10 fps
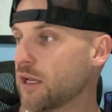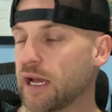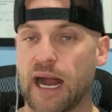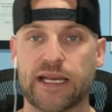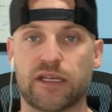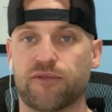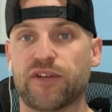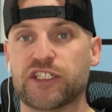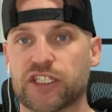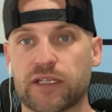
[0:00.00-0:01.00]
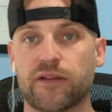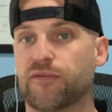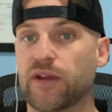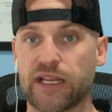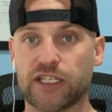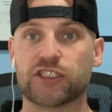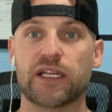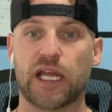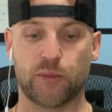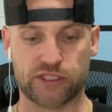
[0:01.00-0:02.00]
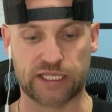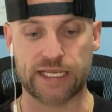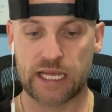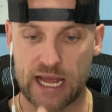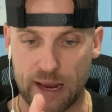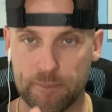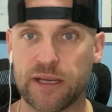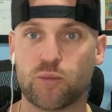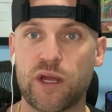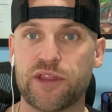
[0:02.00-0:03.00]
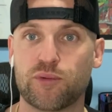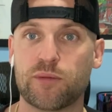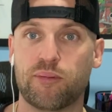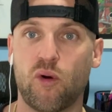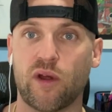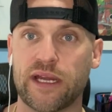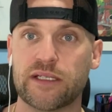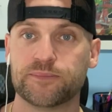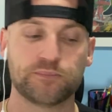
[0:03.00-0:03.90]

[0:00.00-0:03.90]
How did it finish? It was like midway through point